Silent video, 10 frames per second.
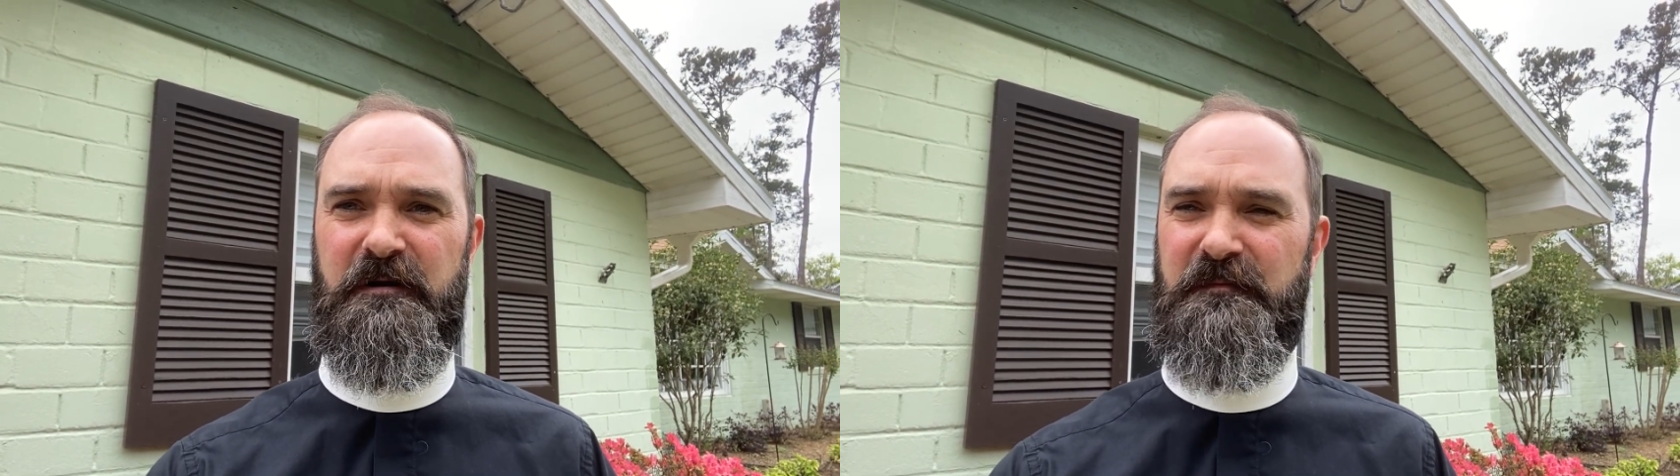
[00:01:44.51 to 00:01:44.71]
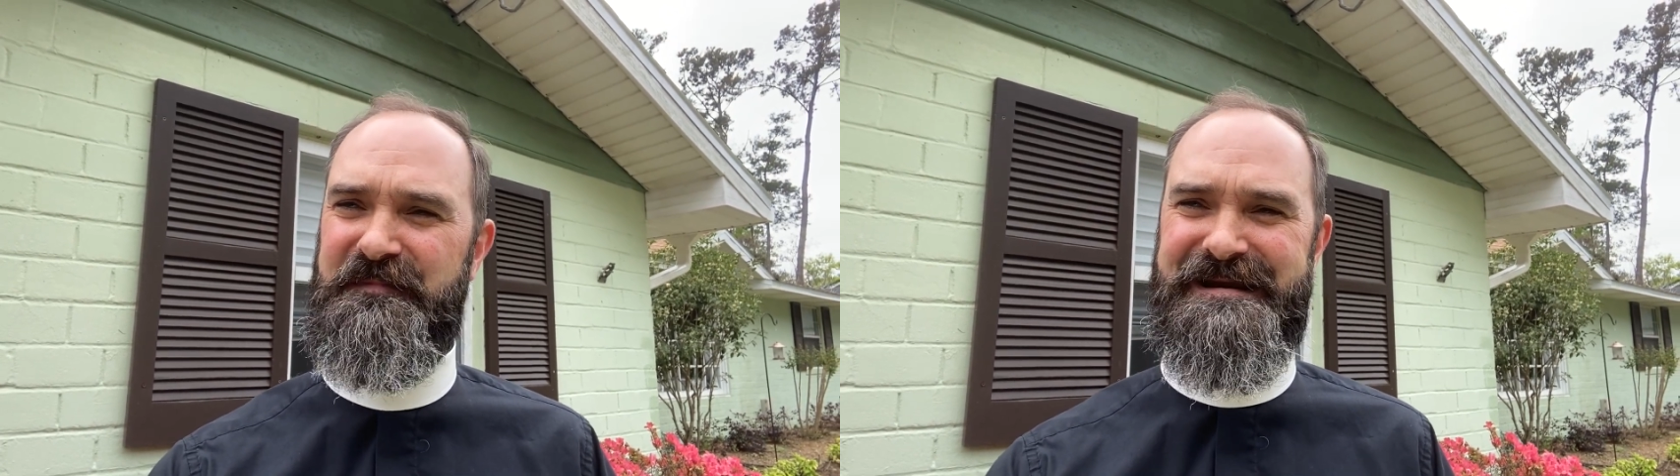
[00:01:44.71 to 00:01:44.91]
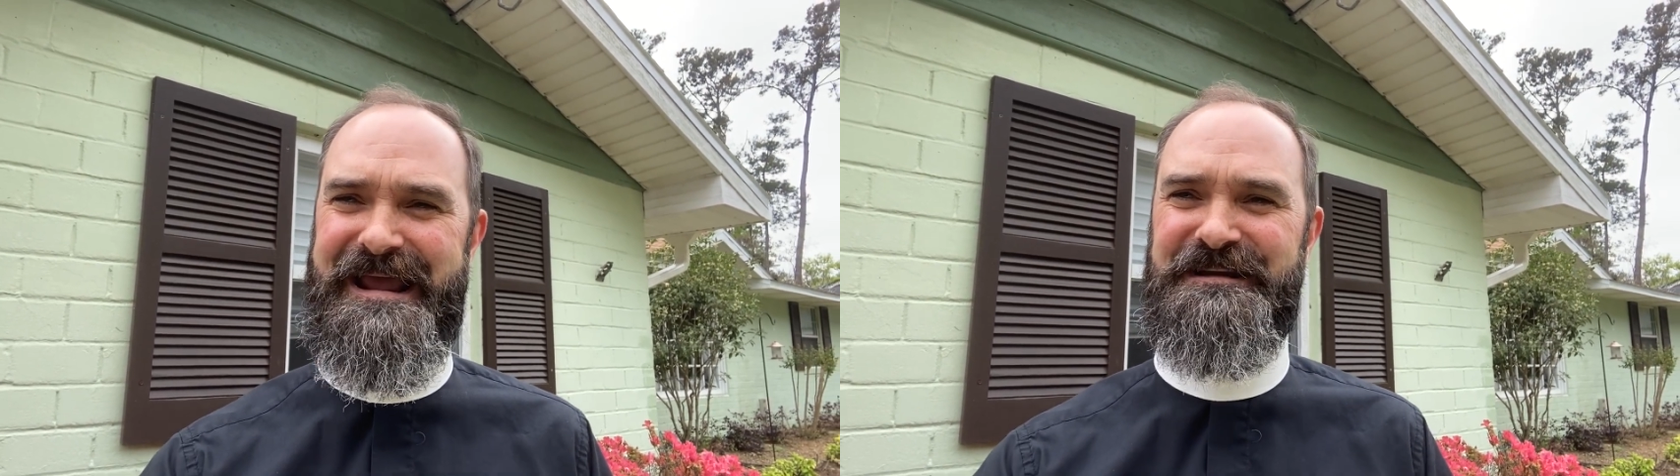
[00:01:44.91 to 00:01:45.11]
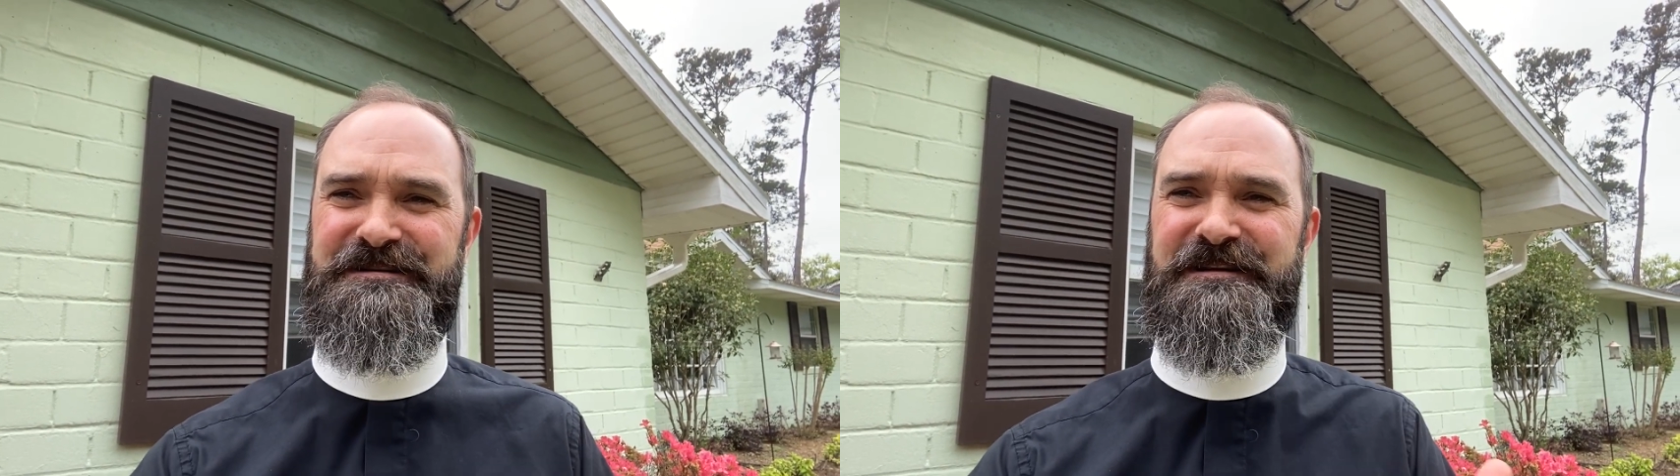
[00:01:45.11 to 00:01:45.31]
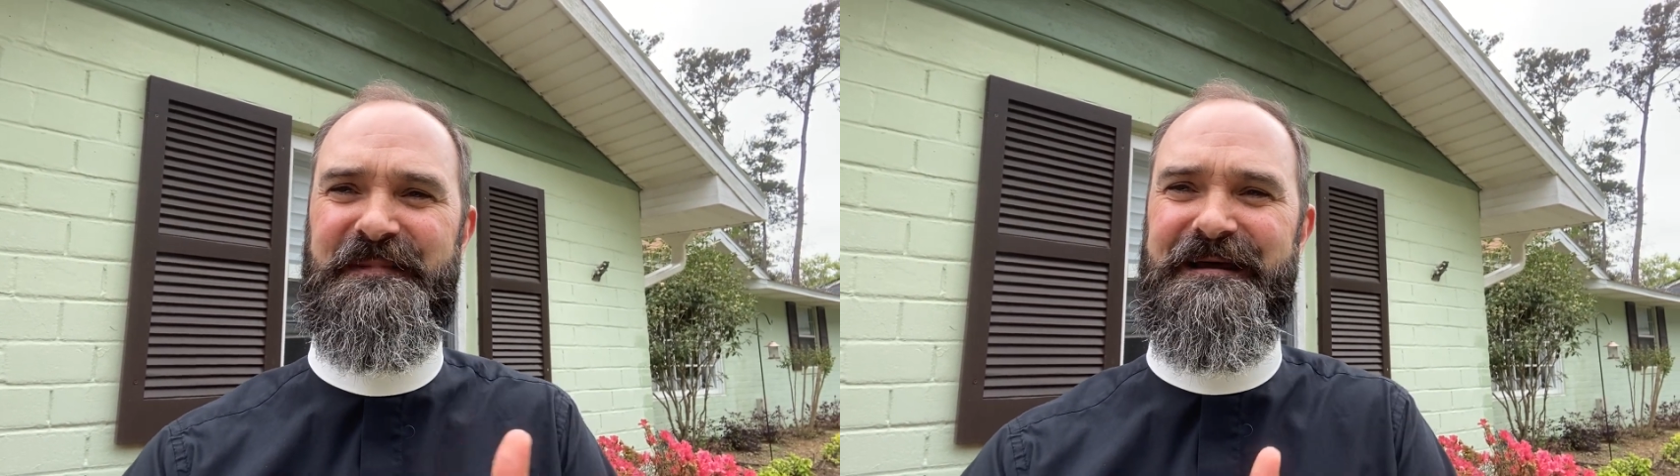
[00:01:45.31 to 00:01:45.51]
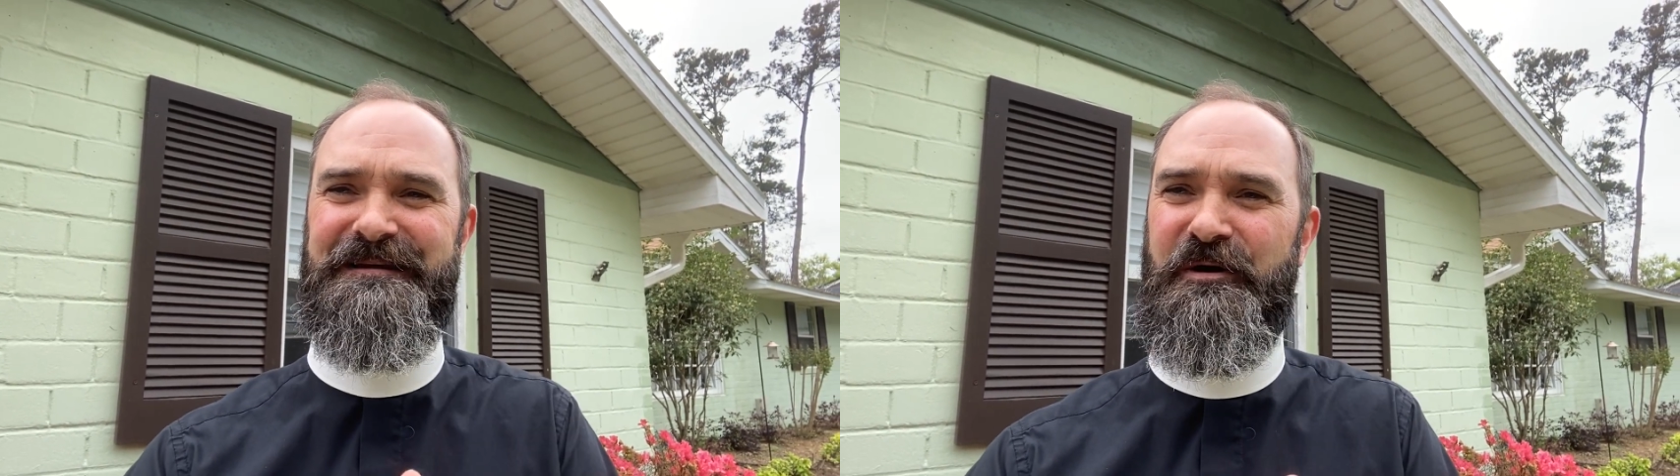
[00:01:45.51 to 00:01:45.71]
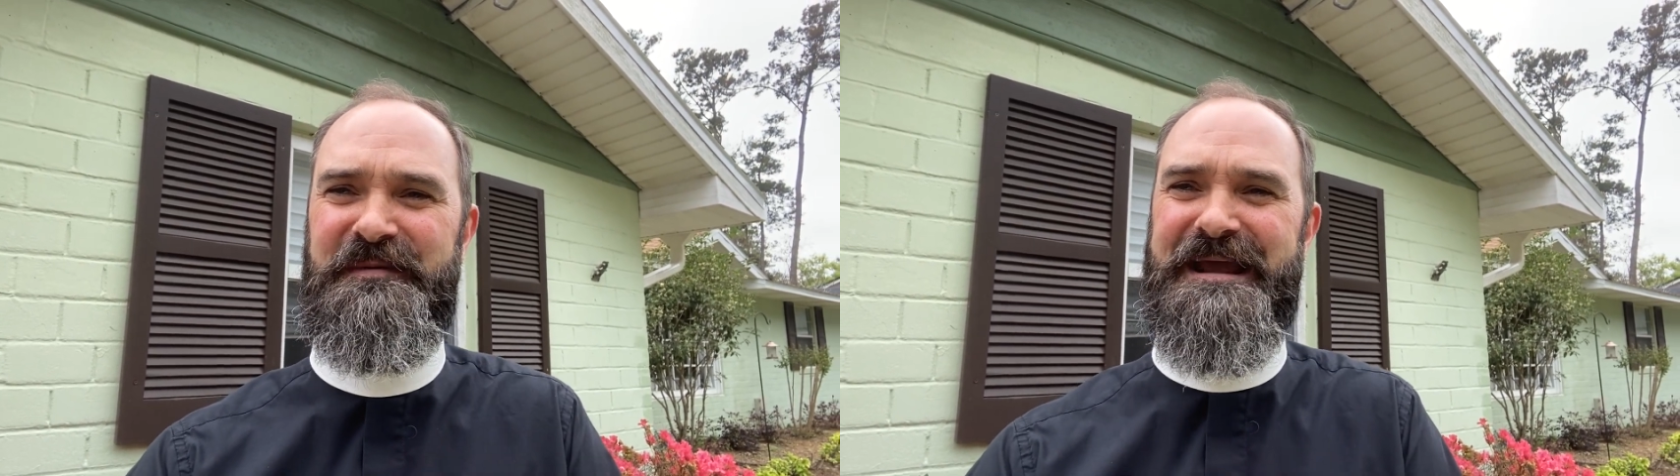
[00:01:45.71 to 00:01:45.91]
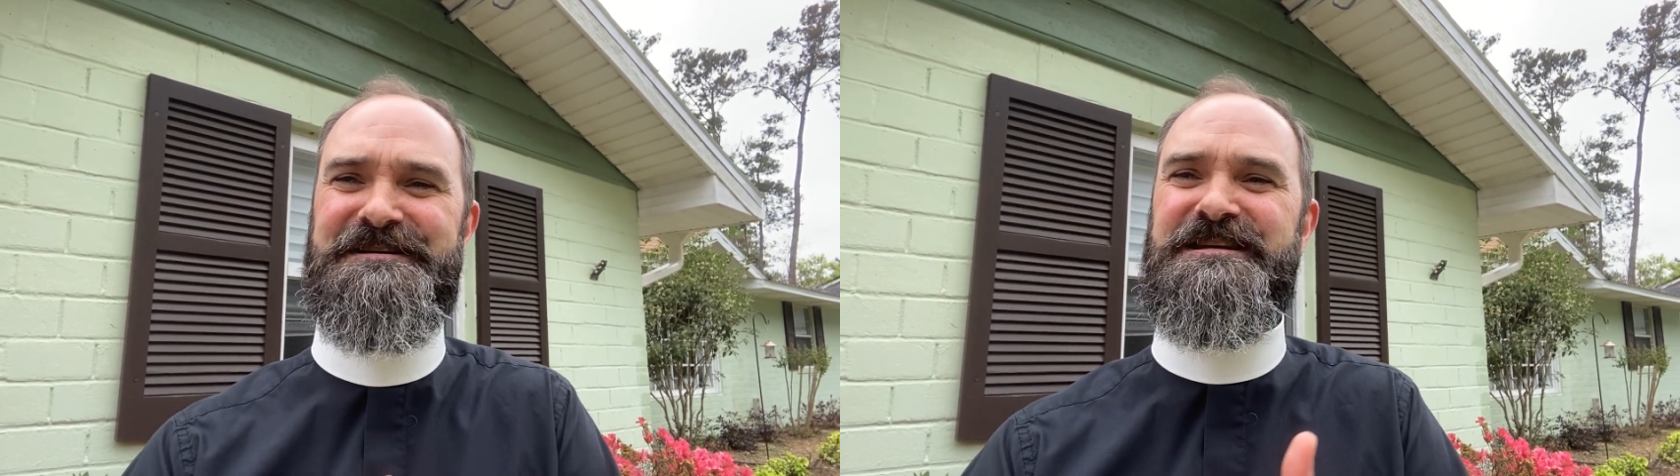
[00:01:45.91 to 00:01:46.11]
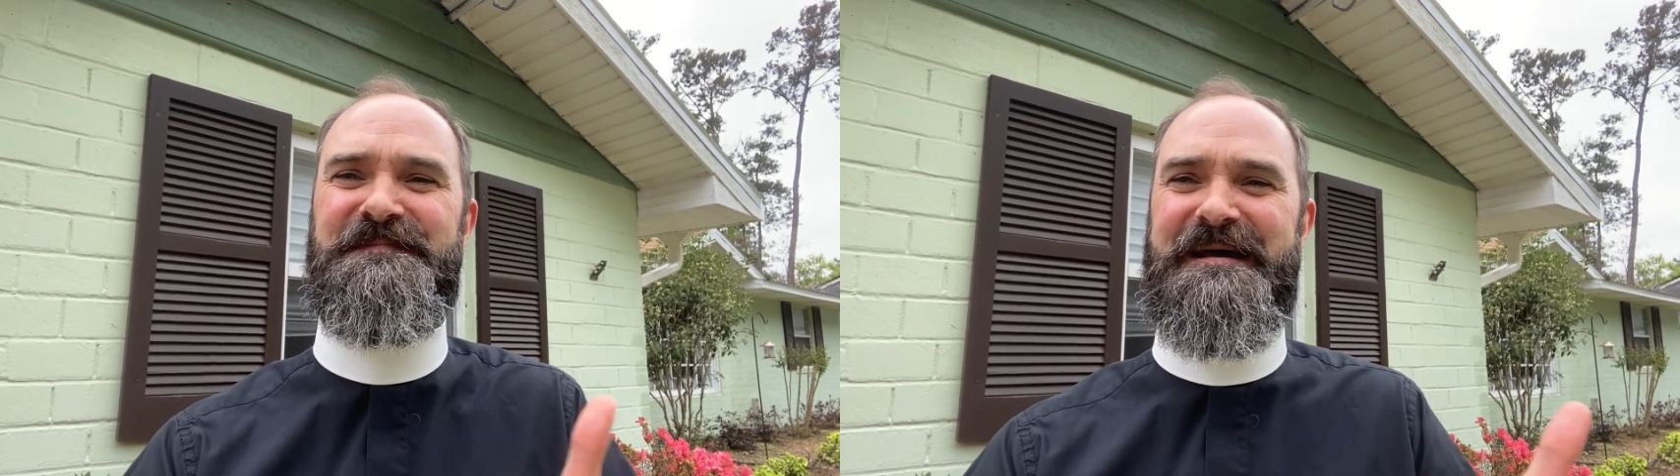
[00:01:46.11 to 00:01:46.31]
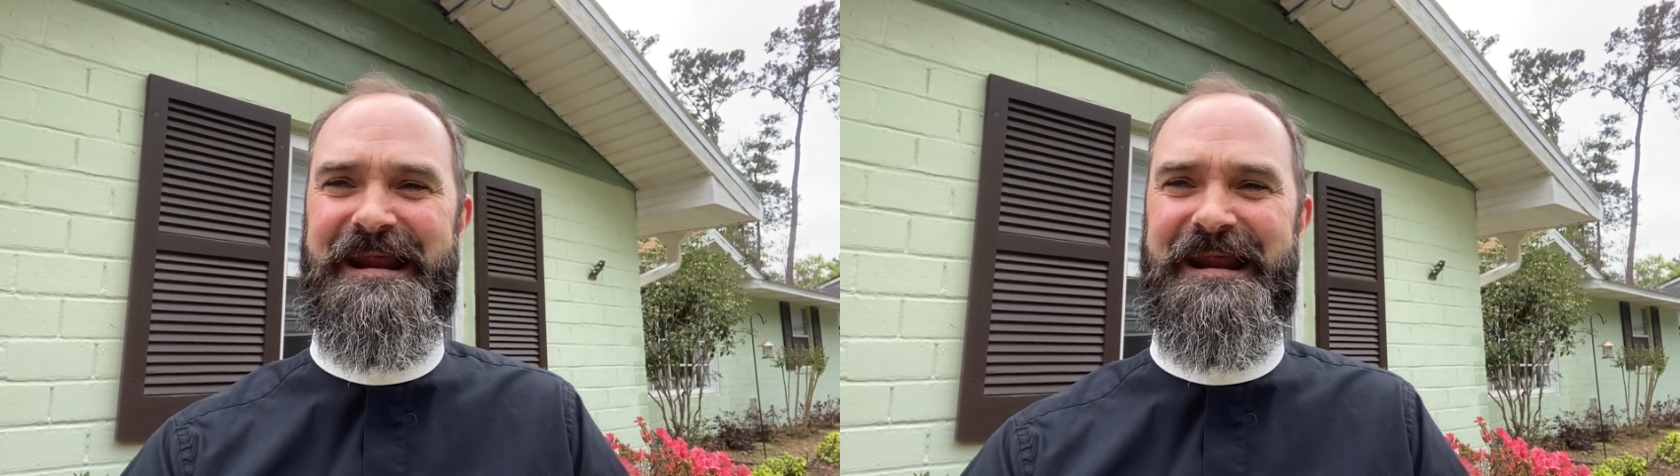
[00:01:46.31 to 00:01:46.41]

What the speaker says: don't be anxious about